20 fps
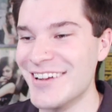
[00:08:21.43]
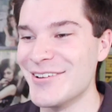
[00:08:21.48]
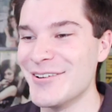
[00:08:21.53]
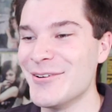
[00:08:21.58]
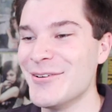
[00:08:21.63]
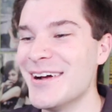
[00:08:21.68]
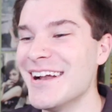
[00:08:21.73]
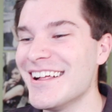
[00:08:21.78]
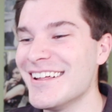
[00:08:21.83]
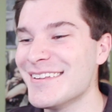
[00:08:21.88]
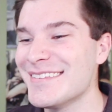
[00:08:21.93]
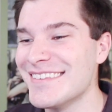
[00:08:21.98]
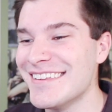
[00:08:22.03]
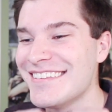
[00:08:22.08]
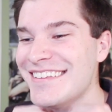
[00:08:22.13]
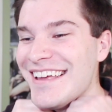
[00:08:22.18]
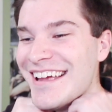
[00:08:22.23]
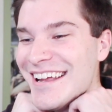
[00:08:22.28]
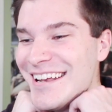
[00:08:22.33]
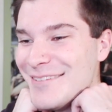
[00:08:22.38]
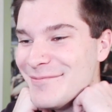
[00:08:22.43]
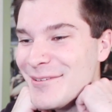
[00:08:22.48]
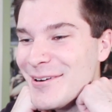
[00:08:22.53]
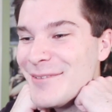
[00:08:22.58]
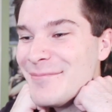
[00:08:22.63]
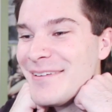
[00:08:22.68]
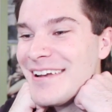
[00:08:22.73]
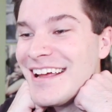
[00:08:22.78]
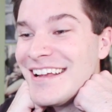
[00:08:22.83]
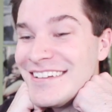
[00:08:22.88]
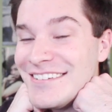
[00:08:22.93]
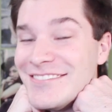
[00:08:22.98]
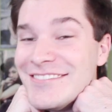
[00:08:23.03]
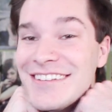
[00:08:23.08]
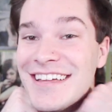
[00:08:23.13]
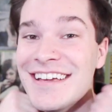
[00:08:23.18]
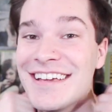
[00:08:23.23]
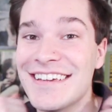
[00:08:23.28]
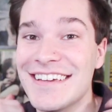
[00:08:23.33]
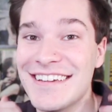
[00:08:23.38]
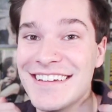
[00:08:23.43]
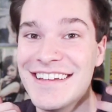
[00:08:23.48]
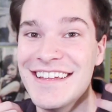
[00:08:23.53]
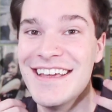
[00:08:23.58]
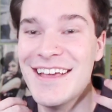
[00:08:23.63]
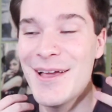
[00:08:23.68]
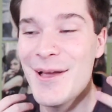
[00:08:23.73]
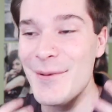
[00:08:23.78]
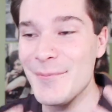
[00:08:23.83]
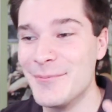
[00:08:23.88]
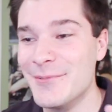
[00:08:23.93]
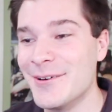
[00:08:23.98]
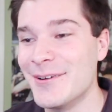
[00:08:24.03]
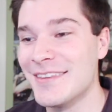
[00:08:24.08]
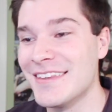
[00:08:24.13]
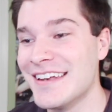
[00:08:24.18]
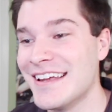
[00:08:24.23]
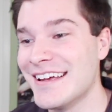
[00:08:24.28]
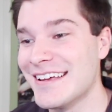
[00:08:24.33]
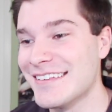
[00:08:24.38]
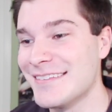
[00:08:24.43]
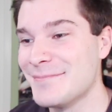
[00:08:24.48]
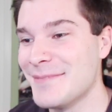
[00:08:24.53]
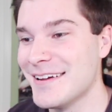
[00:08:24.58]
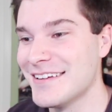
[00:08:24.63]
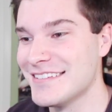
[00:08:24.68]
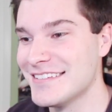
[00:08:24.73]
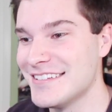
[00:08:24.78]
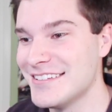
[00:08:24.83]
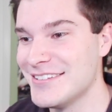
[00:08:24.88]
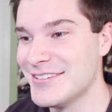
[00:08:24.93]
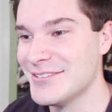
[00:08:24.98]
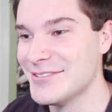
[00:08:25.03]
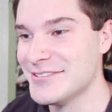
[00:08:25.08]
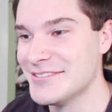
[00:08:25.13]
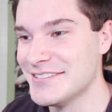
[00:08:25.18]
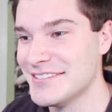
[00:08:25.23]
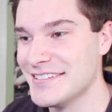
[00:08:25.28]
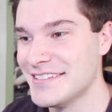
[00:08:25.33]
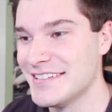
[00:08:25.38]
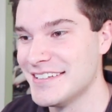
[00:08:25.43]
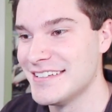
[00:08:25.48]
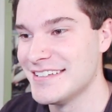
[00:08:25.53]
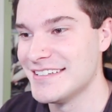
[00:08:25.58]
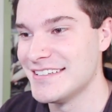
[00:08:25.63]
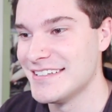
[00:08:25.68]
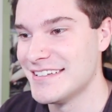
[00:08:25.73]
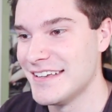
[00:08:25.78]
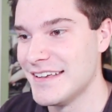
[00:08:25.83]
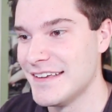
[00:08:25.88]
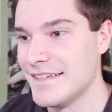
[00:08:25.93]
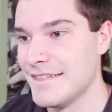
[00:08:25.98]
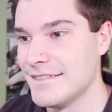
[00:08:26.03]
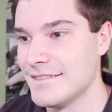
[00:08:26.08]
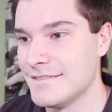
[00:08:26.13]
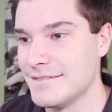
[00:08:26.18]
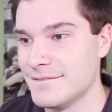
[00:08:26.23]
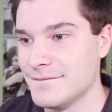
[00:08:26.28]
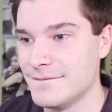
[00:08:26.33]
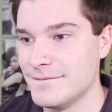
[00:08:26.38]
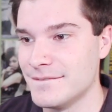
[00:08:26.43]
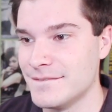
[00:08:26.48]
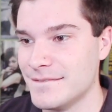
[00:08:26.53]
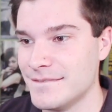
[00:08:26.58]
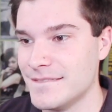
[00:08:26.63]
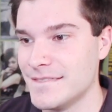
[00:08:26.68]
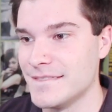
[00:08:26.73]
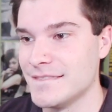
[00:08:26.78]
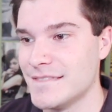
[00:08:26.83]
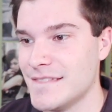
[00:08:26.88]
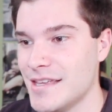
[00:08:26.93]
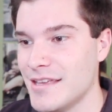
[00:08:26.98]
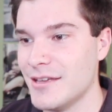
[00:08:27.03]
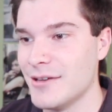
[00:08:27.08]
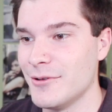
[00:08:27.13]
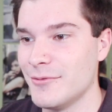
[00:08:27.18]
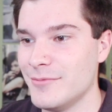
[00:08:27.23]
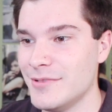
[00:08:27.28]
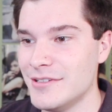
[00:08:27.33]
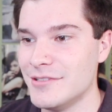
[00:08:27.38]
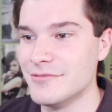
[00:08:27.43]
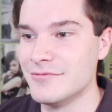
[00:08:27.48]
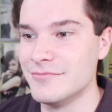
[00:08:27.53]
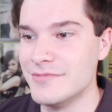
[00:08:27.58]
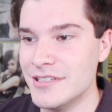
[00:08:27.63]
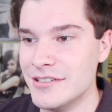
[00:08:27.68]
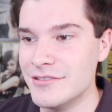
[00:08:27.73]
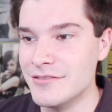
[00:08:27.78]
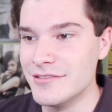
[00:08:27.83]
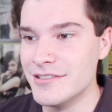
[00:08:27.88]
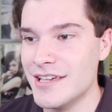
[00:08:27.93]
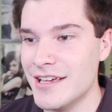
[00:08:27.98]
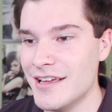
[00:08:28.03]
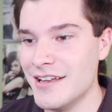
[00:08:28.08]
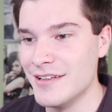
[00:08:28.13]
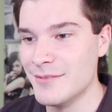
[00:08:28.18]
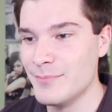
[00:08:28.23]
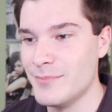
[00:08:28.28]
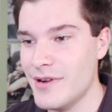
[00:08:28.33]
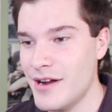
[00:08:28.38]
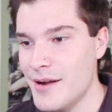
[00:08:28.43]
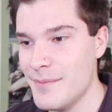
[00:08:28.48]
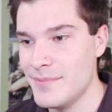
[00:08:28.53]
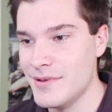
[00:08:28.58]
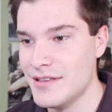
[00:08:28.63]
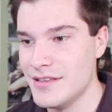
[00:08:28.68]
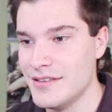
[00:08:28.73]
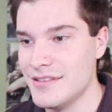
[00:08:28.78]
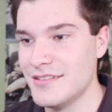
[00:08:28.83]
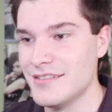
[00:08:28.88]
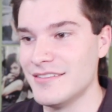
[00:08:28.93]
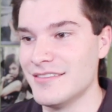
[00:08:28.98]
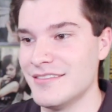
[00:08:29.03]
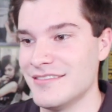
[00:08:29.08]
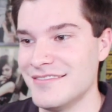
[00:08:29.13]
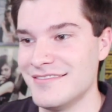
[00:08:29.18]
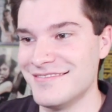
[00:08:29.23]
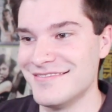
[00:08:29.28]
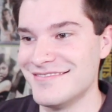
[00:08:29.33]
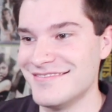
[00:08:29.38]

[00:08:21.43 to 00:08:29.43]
I don't know what else to say anymore, but I do like it more than I expected to. We gon' get it poppin'.